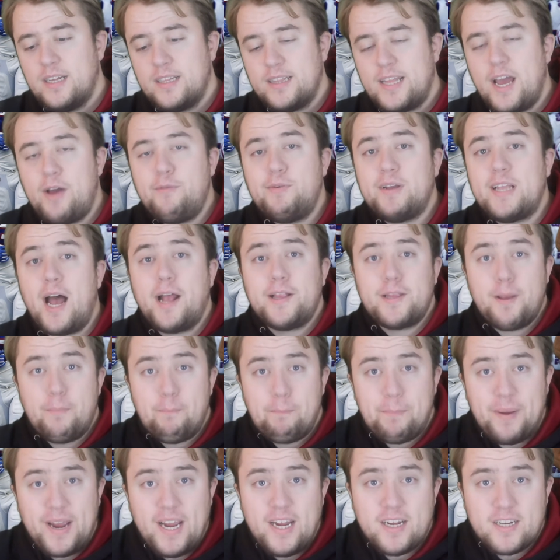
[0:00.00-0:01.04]
Then we got the,
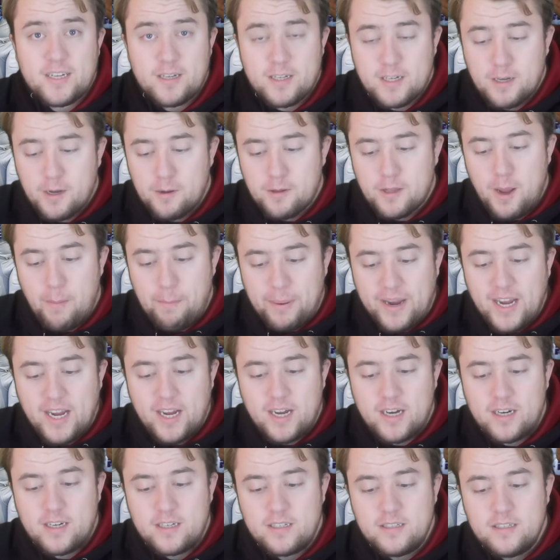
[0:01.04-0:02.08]
ba the
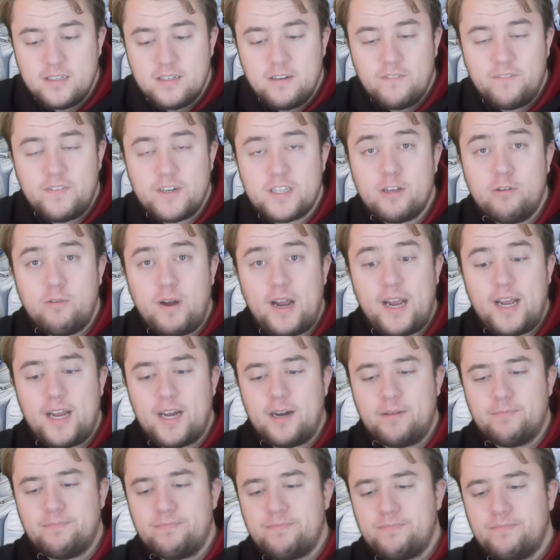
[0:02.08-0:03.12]
Bale for the
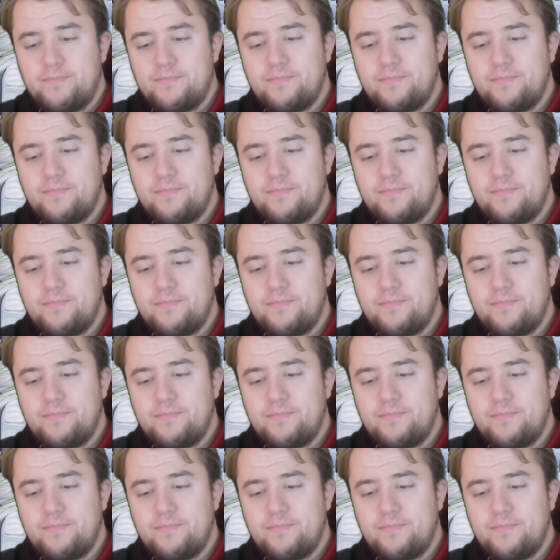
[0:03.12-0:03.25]
Rams.